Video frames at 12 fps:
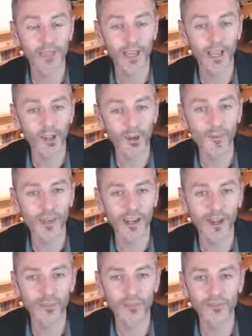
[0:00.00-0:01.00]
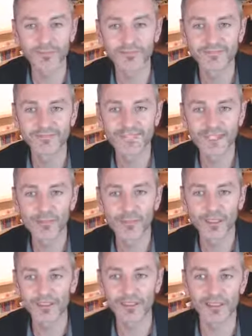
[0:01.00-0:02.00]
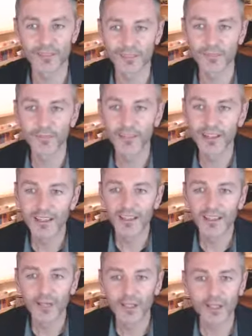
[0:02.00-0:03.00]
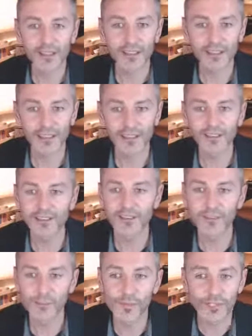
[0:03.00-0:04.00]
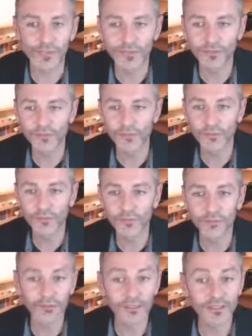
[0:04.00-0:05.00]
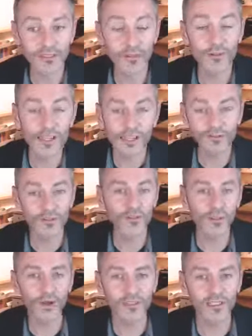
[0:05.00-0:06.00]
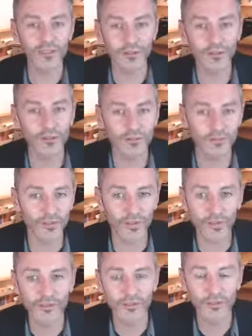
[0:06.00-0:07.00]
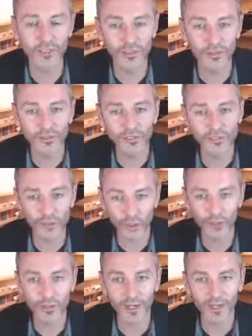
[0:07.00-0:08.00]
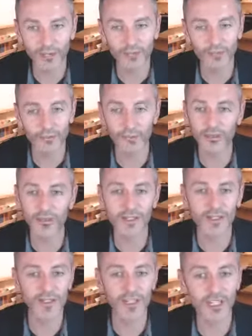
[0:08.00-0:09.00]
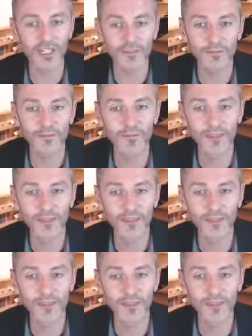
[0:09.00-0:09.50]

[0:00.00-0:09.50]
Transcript: I hope that helps. Basically. So if you think that's been useful, it'd be great to know. If you've got any stories of your own that you can anonymize, it'd be great to share them,